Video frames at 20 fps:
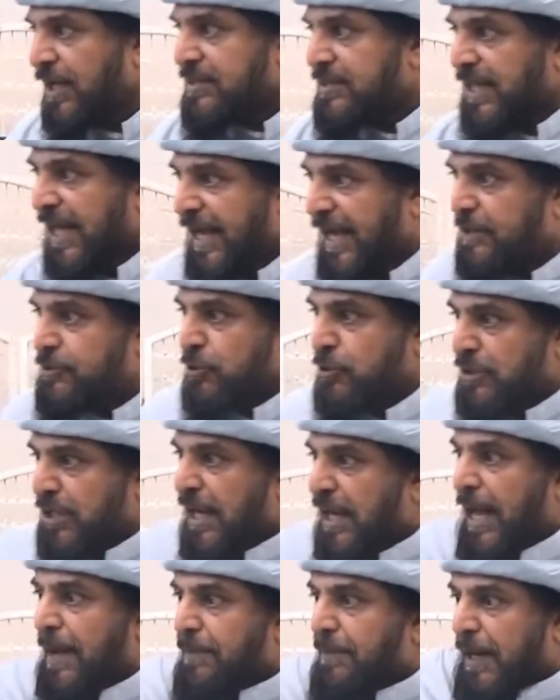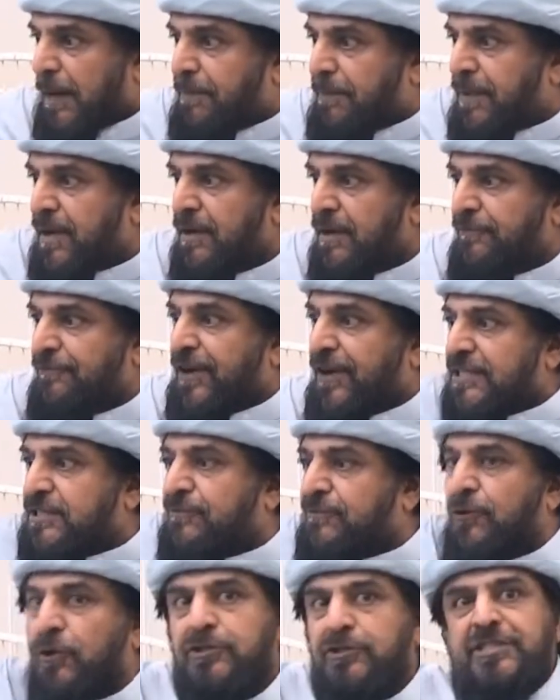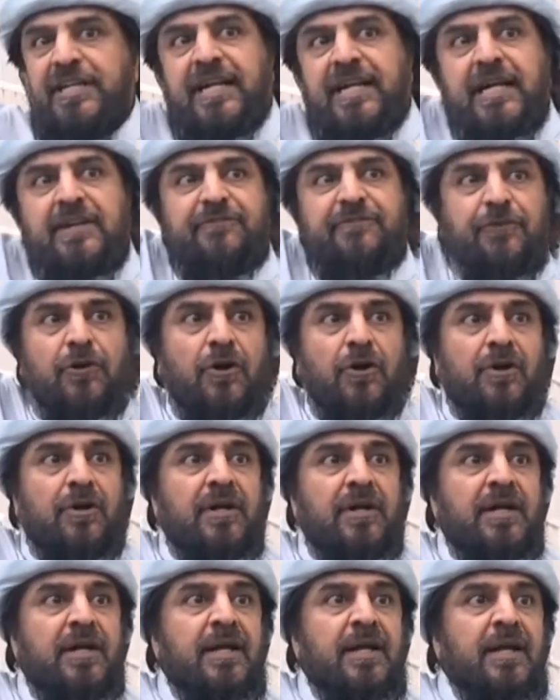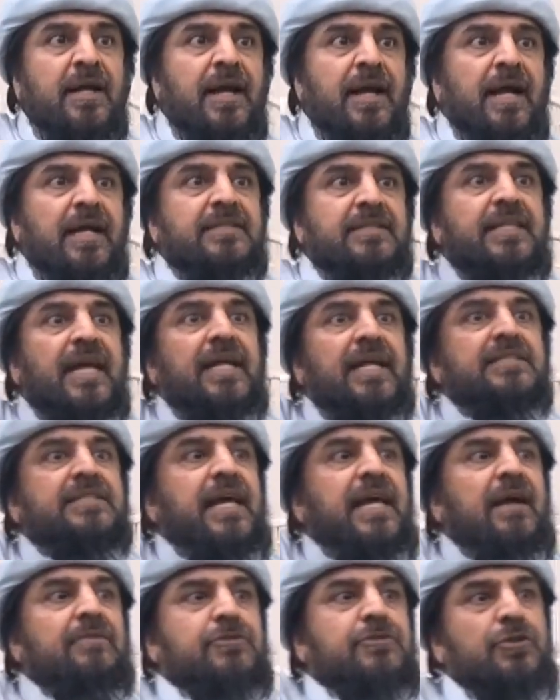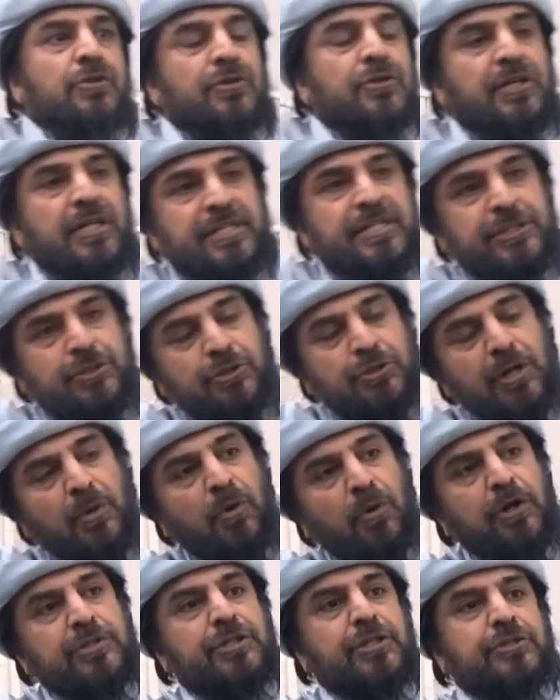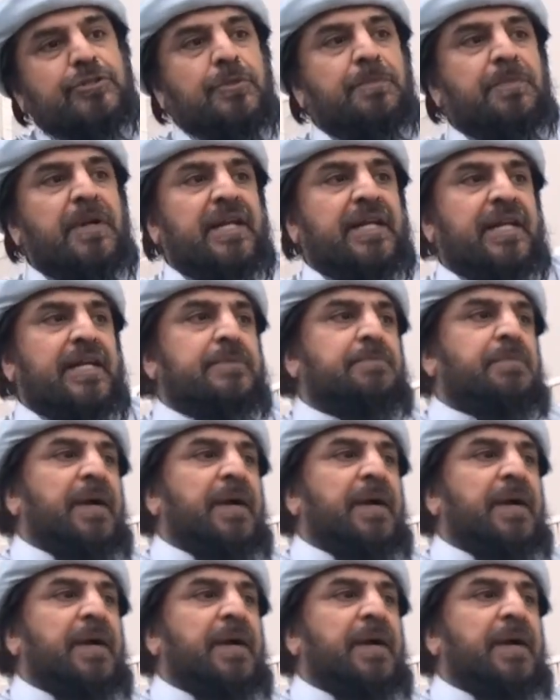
they had to climb up first floor, second floor, and then they have to reach to the water to bring it